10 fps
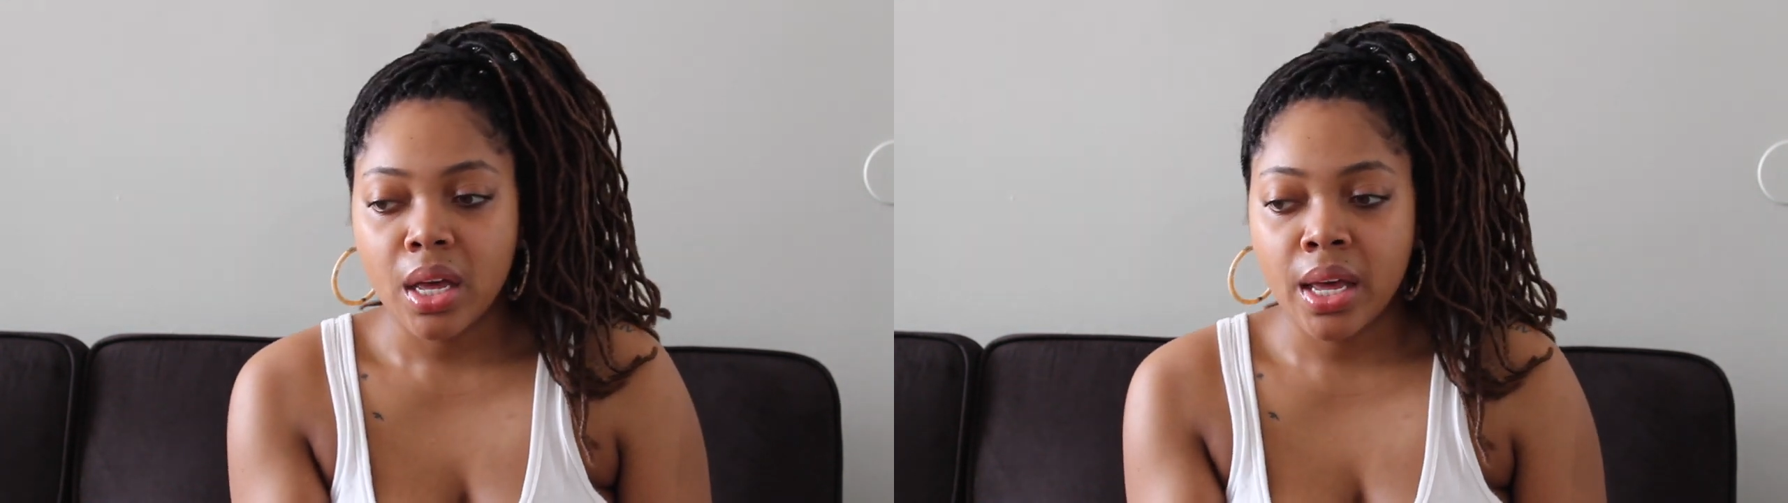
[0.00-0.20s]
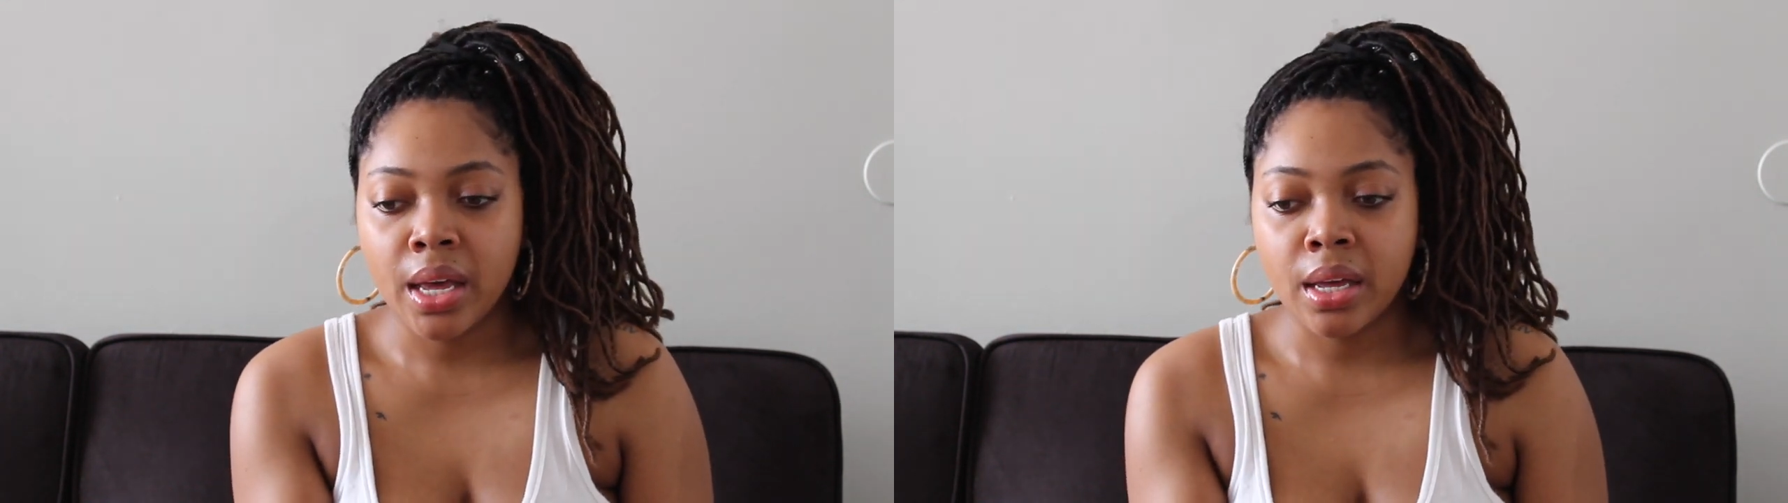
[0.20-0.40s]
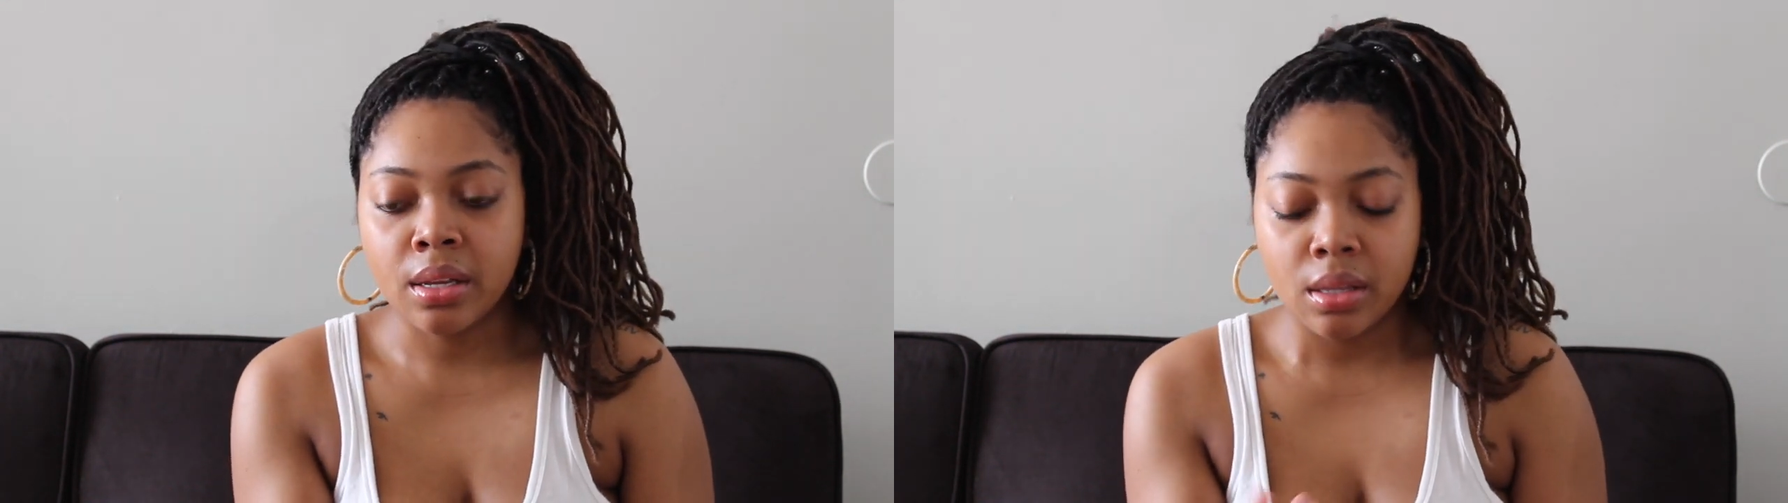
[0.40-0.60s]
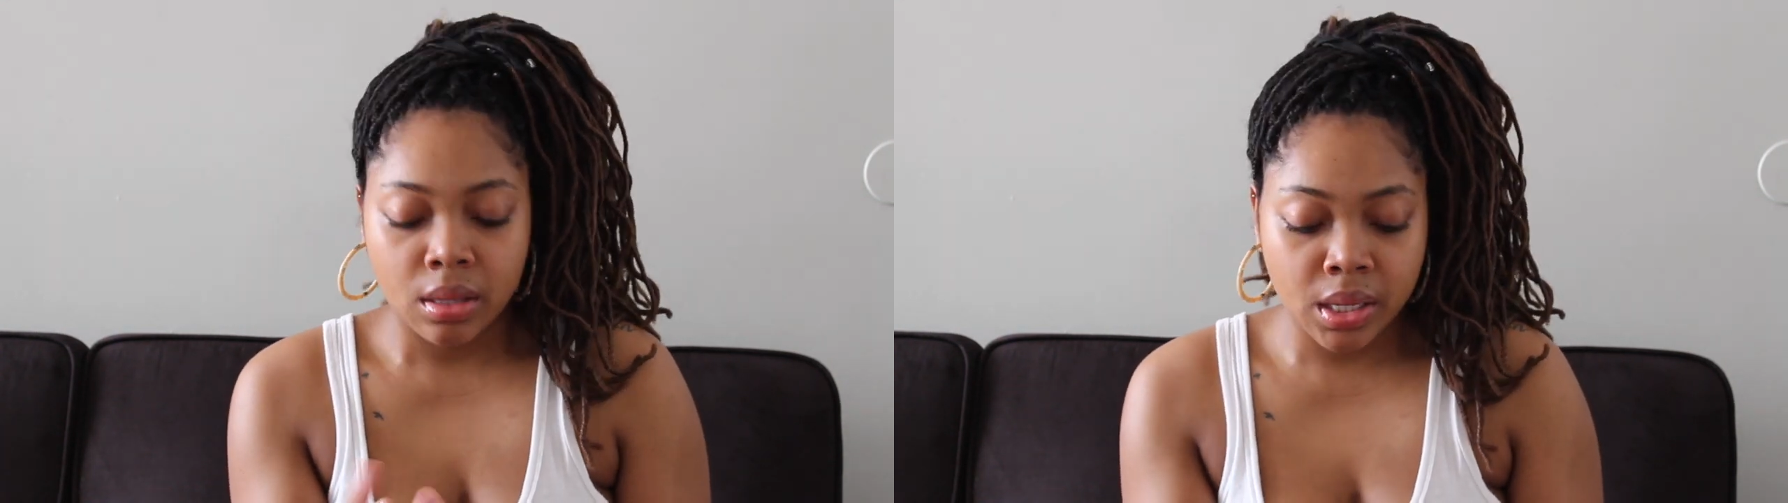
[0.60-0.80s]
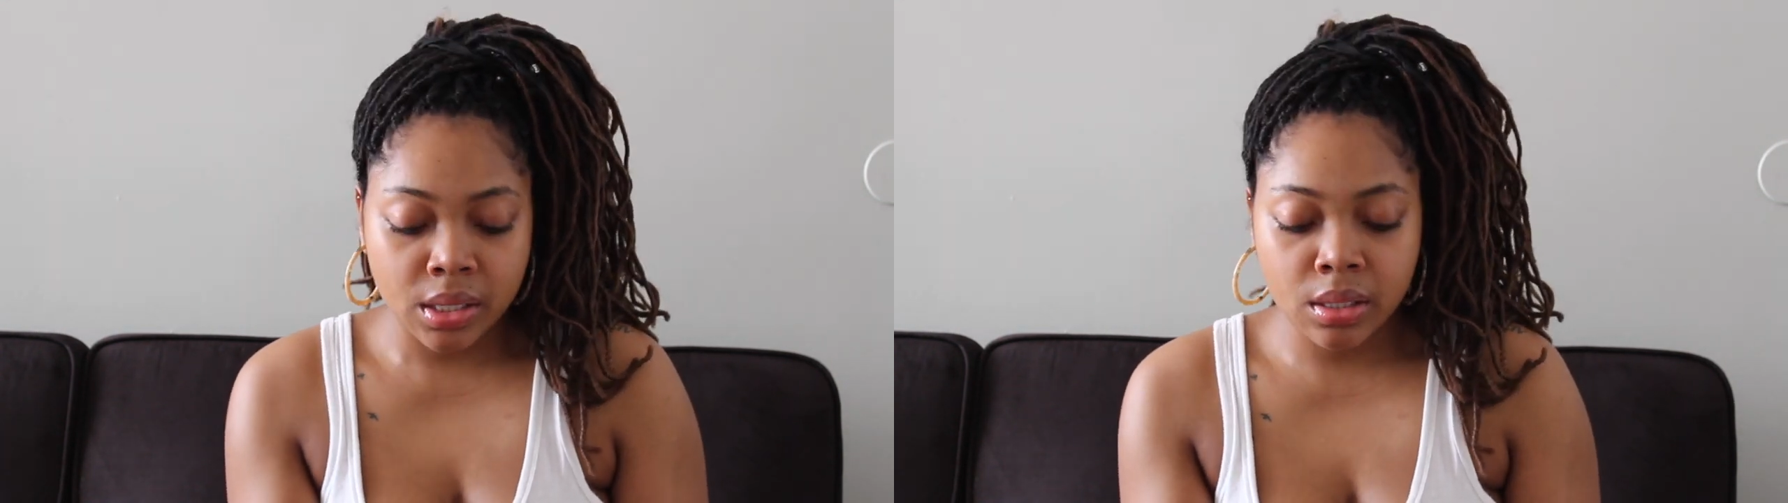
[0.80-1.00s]
And
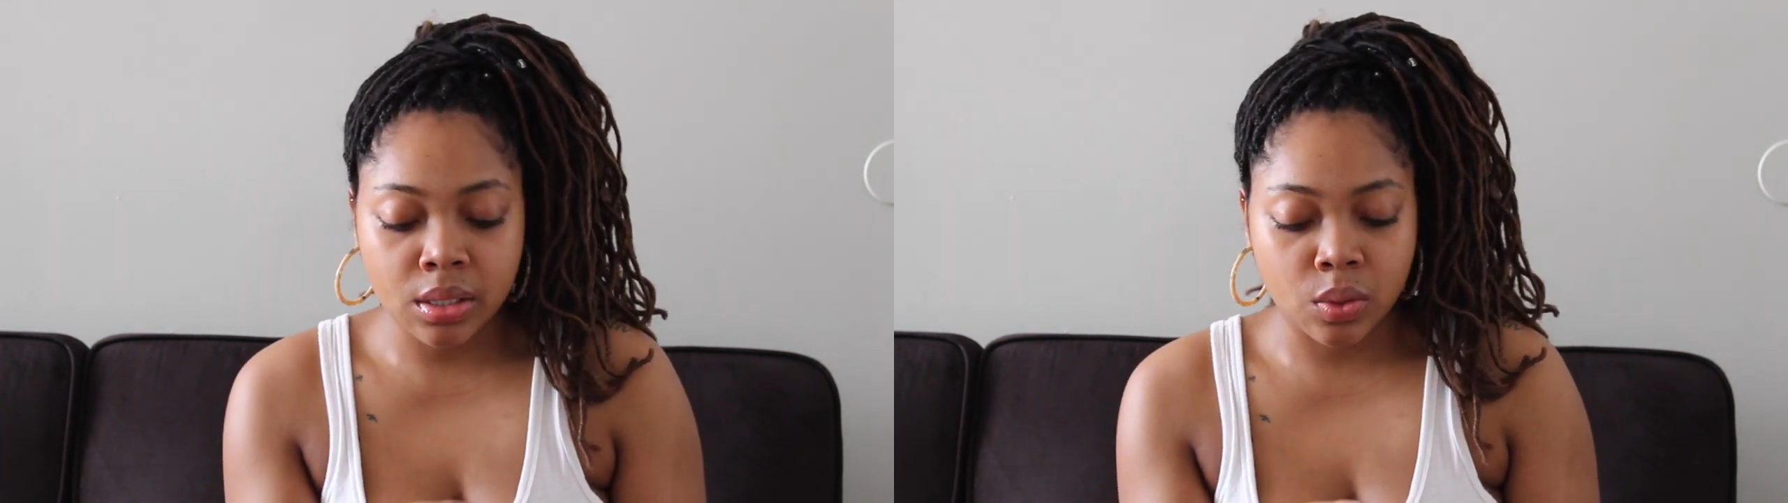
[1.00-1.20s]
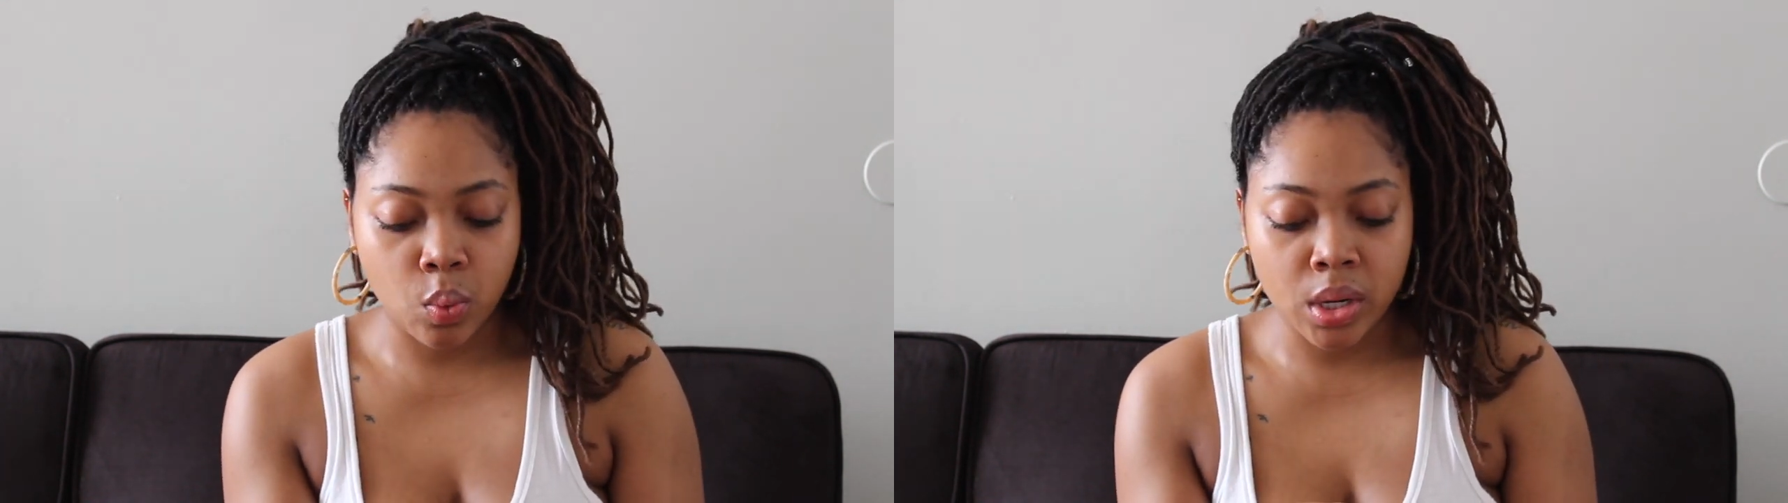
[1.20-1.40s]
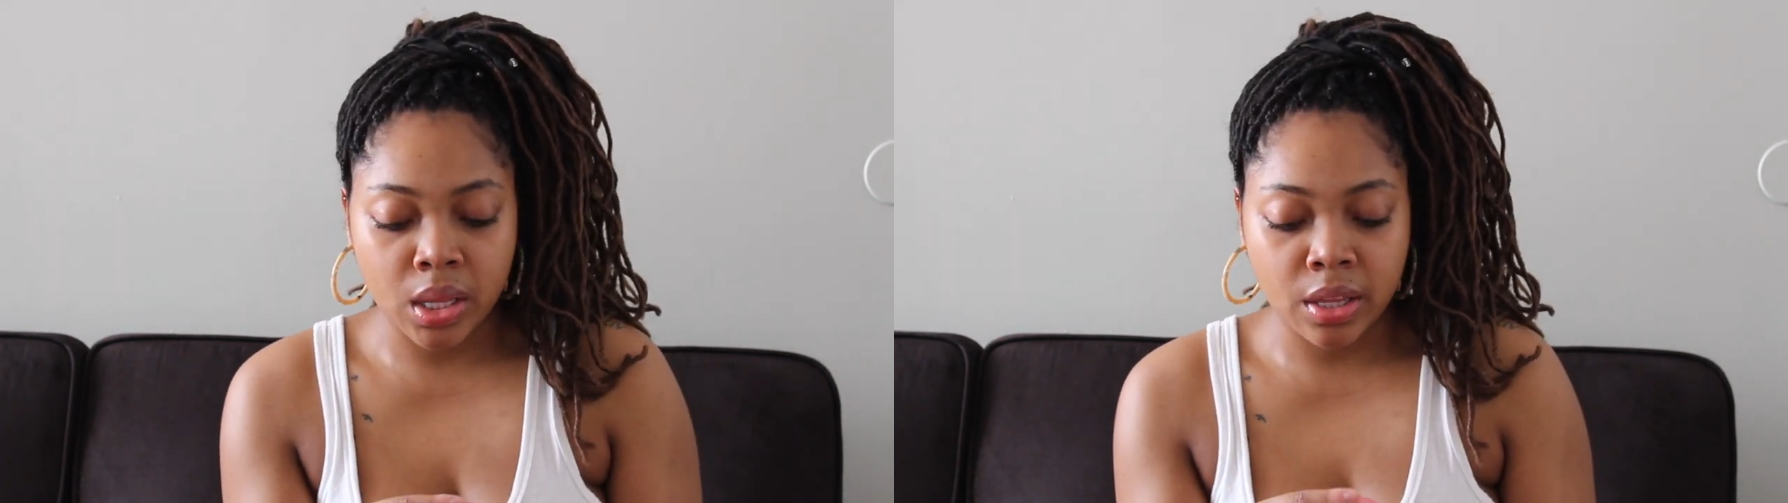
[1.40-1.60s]
this is one of